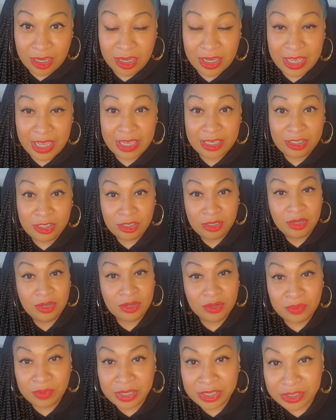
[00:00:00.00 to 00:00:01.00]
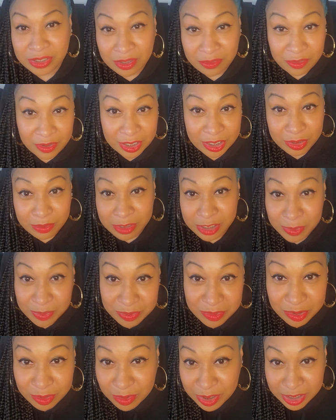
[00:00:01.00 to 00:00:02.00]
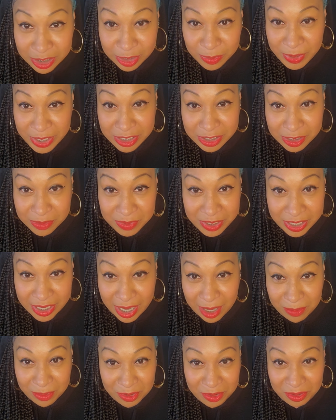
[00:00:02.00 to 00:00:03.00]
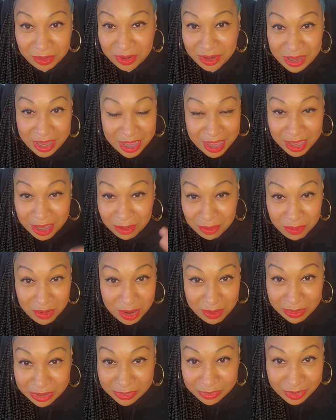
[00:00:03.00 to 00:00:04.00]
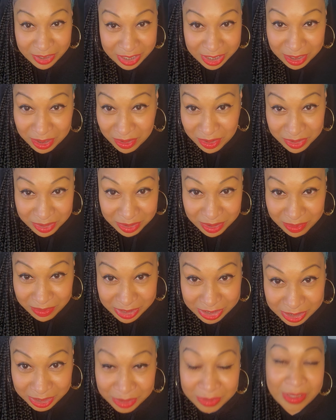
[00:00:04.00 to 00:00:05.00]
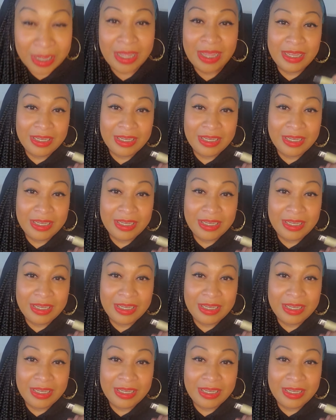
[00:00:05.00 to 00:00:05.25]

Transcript: Okay, so when the fuck you was you wasn't speaking to me, Capricorn, what was fucking going on with you?